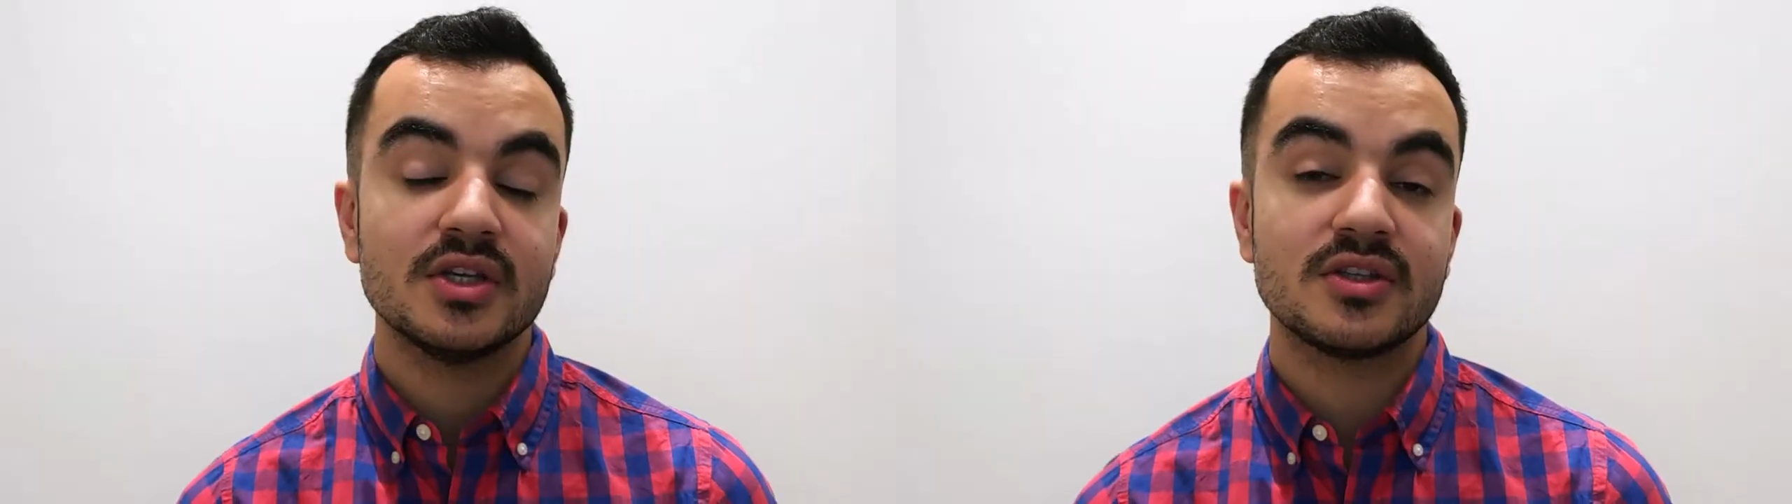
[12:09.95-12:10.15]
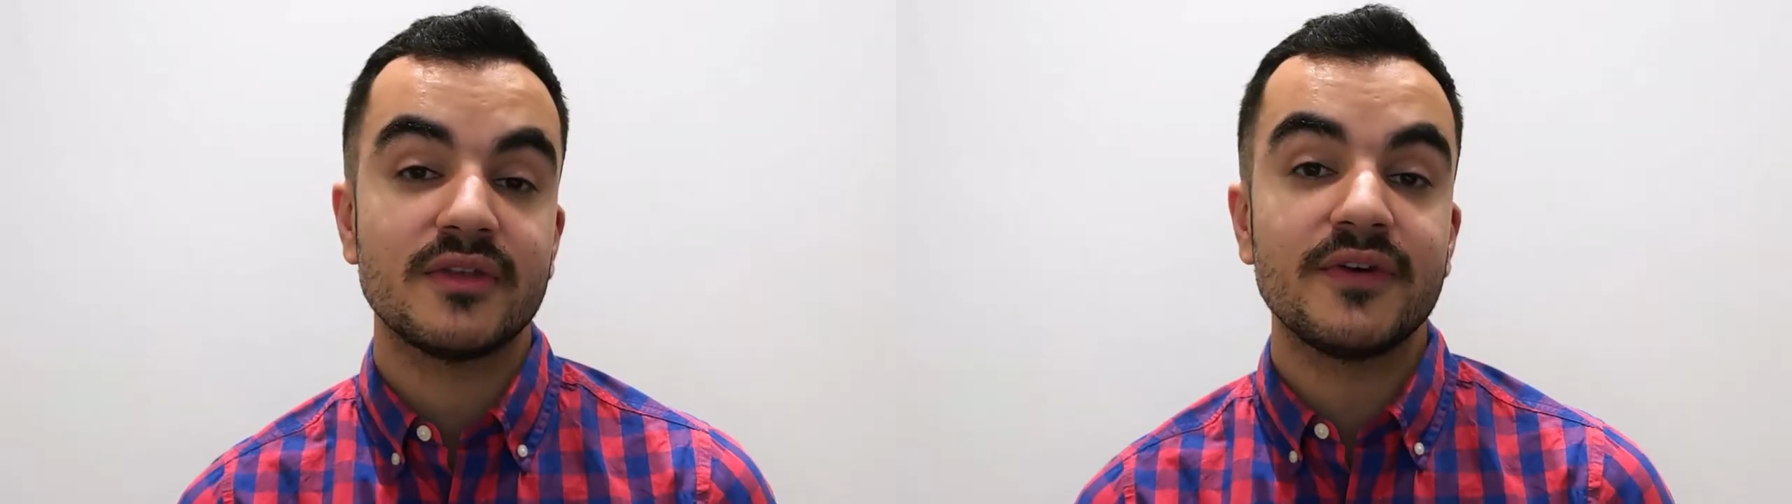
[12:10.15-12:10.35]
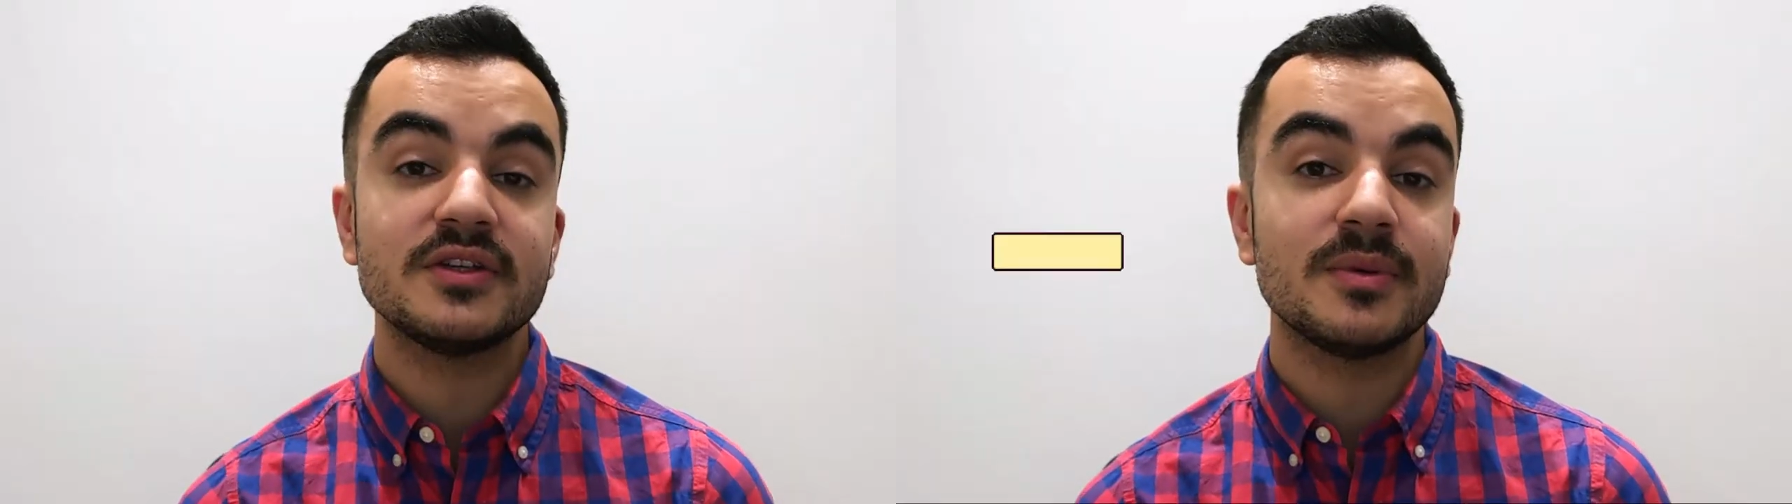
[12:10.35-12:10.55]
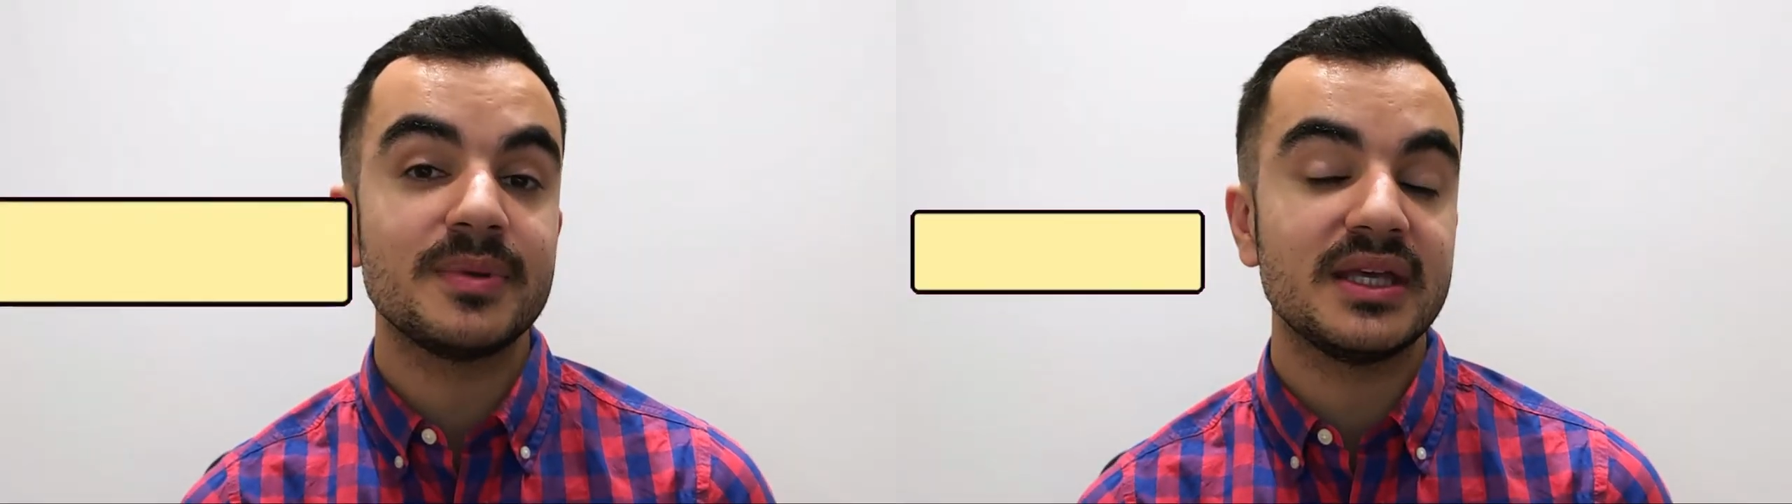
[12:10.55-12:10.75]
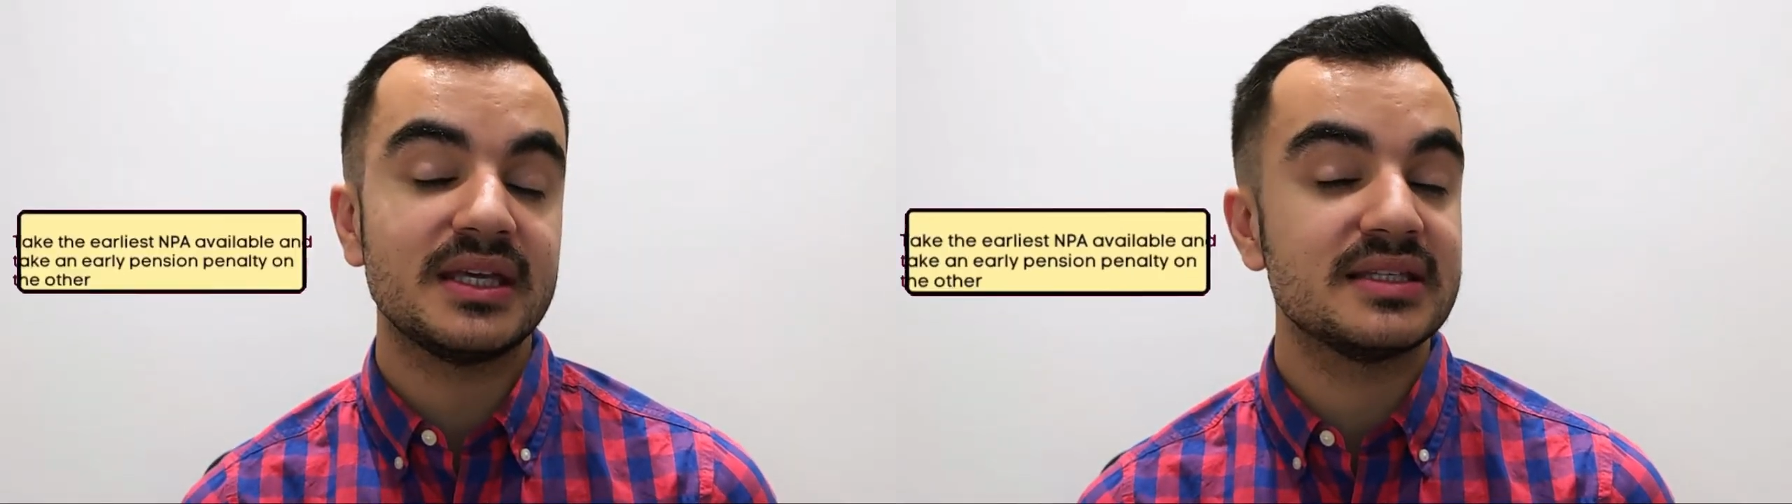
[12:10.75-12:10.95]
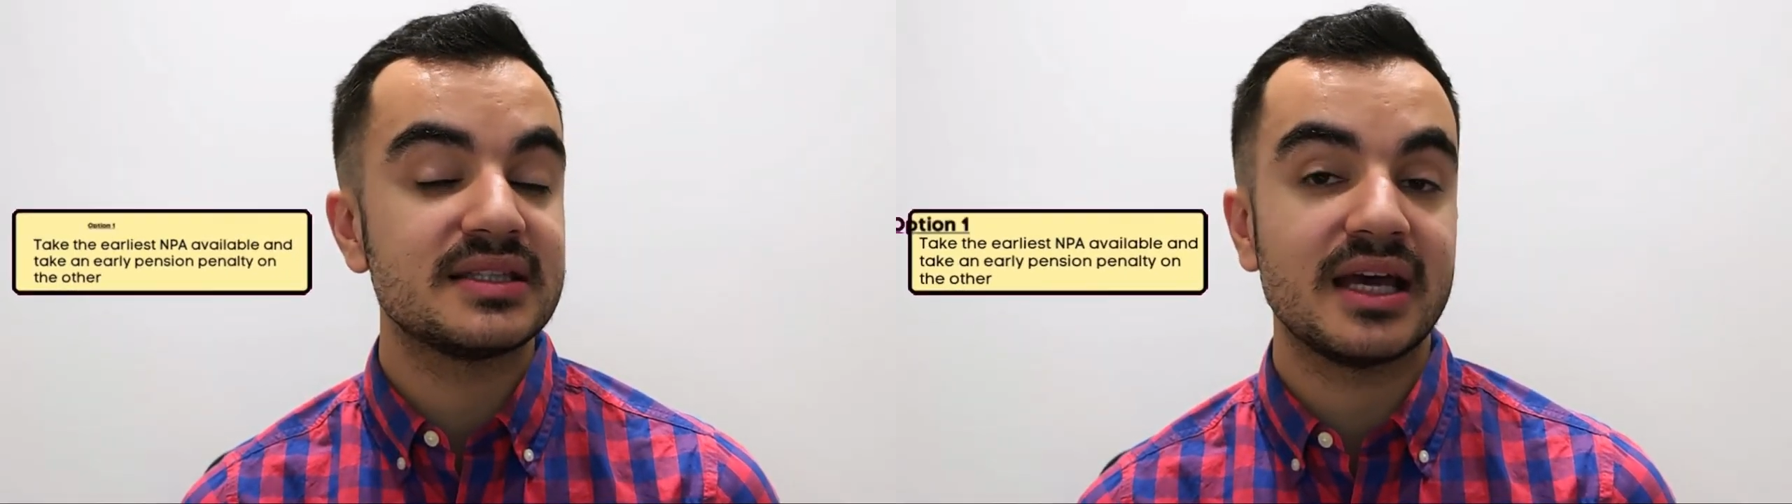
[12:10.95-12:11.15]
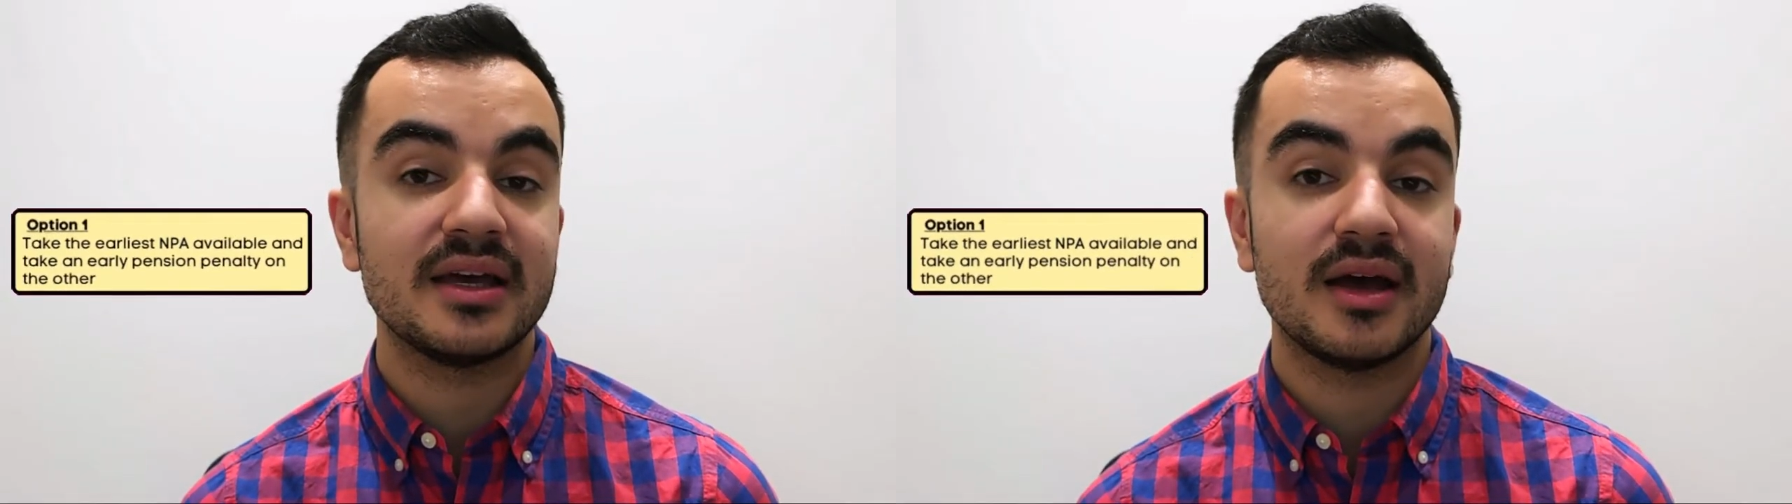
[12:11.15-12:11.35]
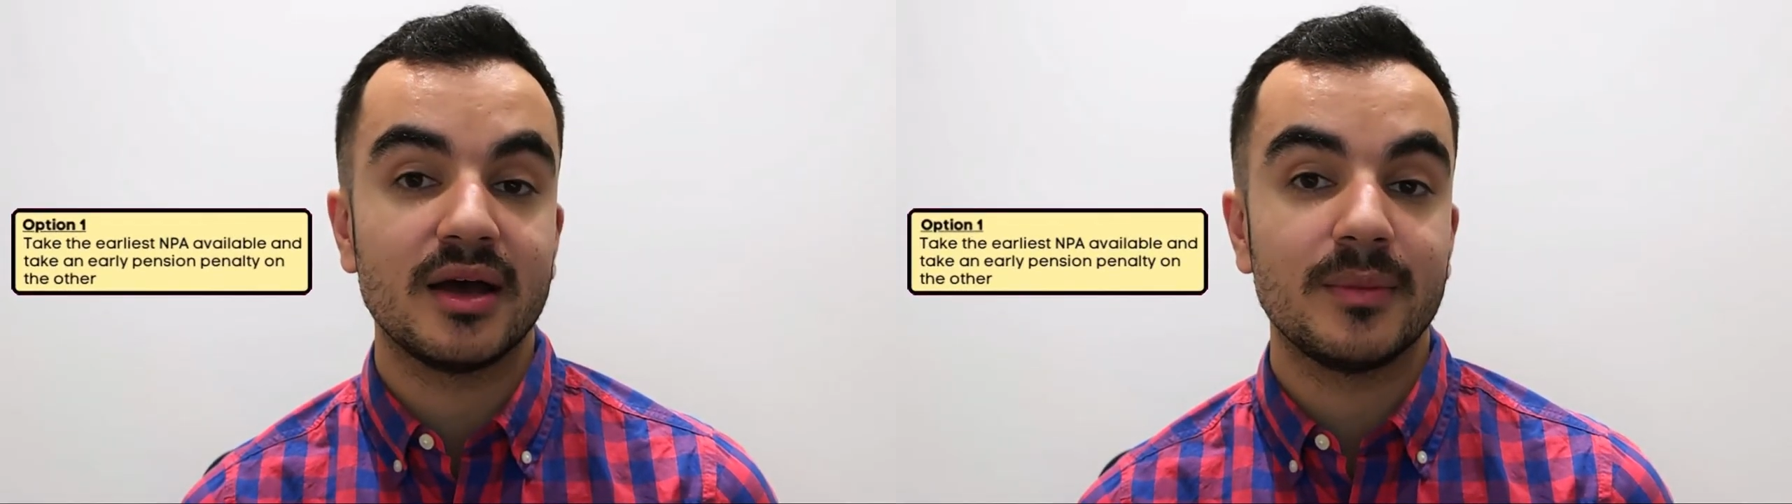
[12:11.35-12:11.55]
So the first one being is
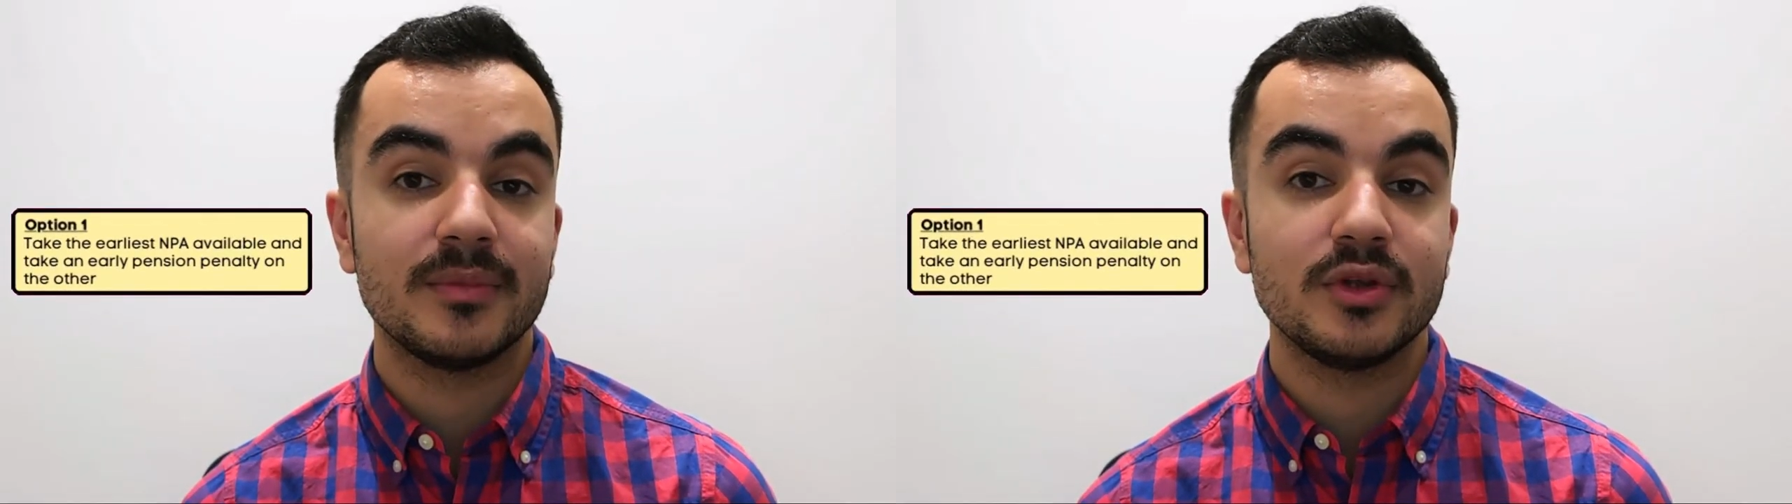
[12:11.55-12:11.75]
that um,